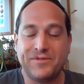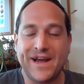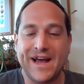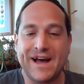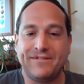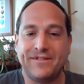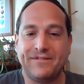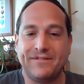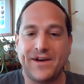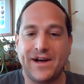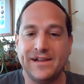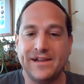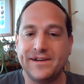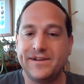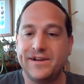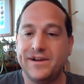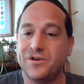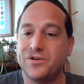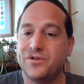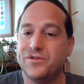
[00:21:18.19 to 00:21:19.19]
We have a
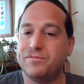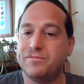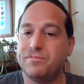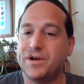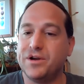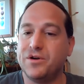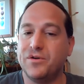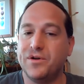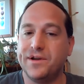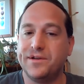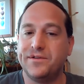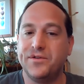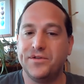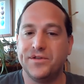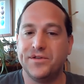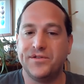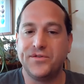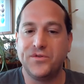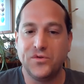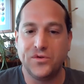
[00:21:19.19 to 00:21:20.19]
volunteer who's been going to
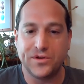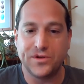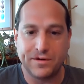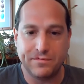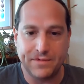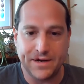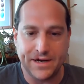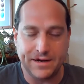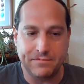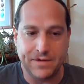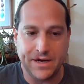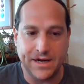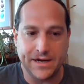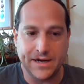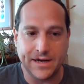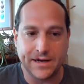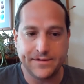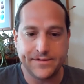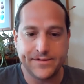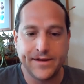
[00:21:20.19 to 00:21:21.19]
the school committee
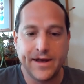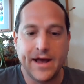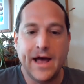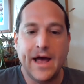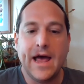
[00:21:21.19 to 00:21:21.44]
meetings.